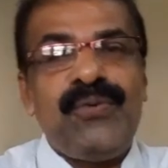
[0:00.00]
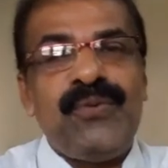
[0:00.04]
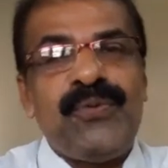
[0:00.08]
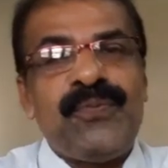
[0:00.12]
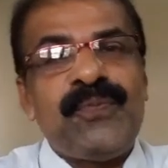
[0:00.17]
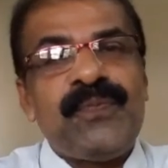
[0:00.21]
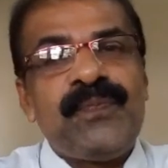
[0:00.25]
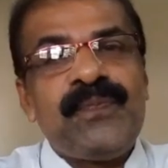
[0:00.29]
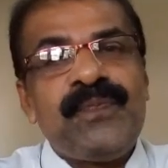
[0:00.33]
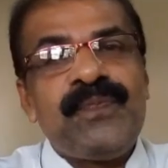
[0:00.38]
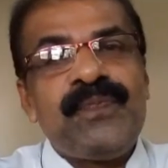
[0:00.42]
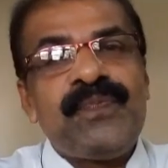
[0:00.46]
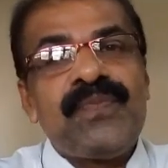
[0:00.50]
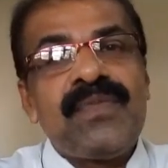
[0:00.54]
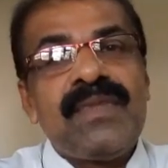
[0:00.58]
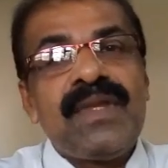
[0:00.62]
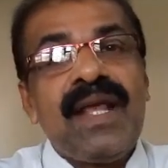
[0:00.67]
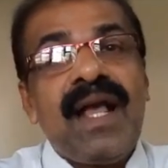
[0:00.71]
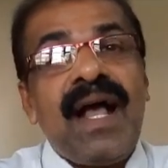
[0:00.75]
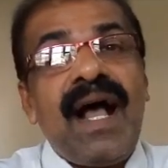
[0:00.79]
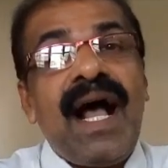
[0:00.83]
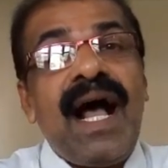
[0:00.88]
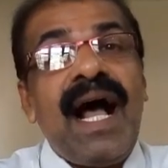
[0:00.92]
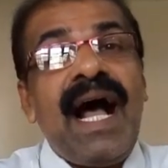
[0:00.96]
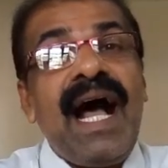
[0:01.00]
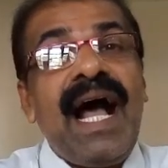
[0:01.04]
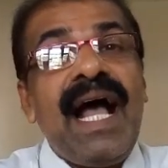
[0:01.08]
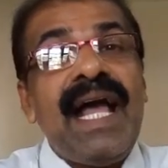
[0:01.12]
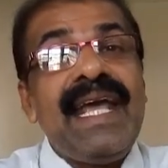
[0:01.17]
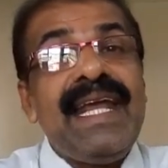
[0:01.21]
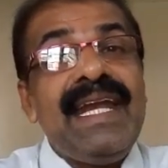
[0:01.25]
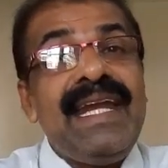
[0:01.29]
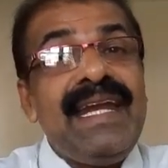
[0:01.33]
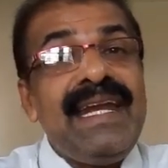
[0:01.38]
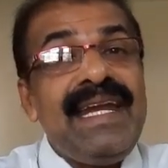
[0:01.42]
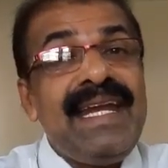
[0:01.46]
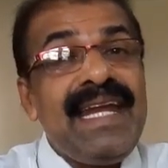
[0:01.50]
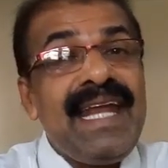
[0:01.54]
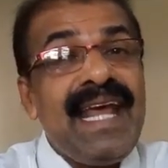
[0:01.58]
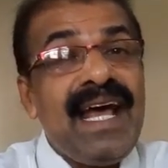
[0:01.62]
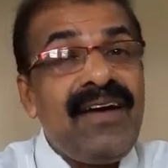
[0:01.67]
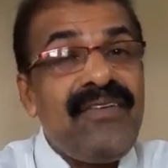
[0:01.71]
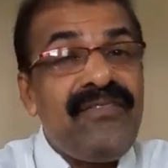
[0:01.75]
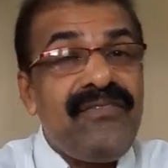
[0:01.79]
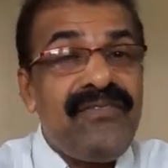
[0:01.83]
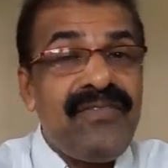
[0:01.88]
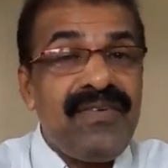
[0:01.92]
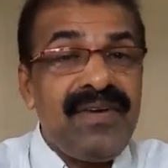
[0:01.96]
you, I
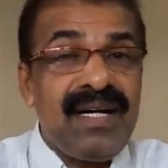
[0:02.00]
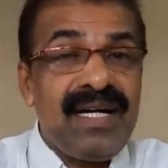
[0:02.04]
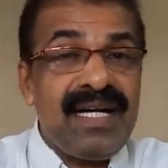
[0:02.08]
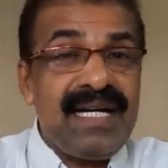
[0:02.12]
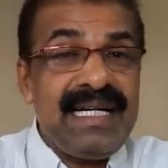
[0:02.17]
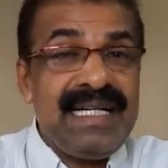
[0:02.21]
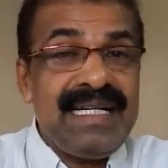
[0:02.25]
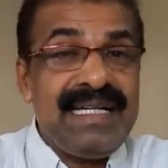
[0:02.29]
never